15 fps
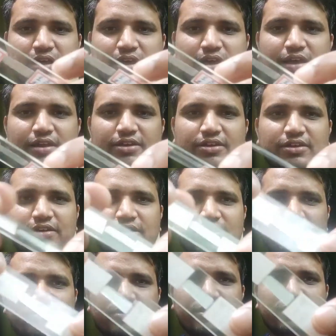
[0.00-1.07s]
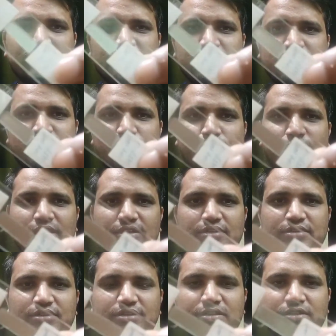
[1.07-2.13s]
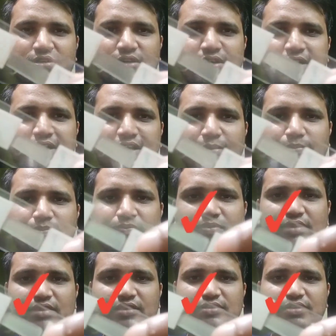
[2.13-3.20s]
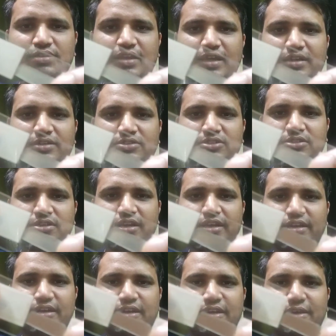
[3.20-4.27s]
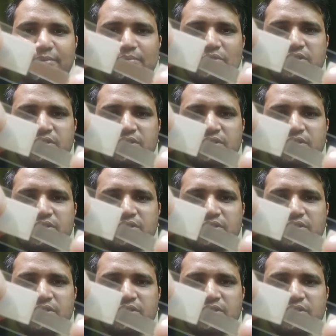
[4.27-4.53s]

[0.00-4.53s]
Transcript: and here you can see the white tape. This is like just like a tape.